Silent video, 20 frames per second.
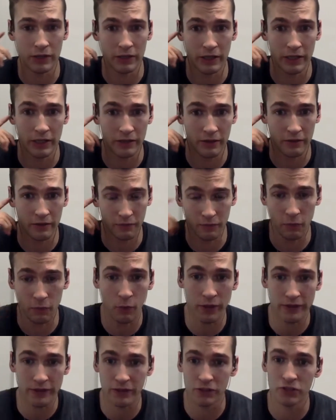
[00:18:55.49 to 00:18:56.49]
in the
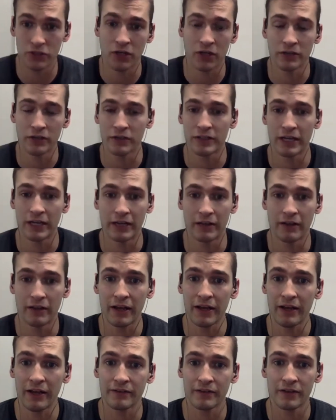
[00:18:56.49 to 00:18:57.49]
void that Sean Lee had
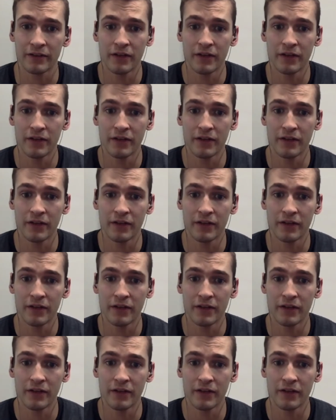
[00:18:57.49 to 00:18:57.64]
left.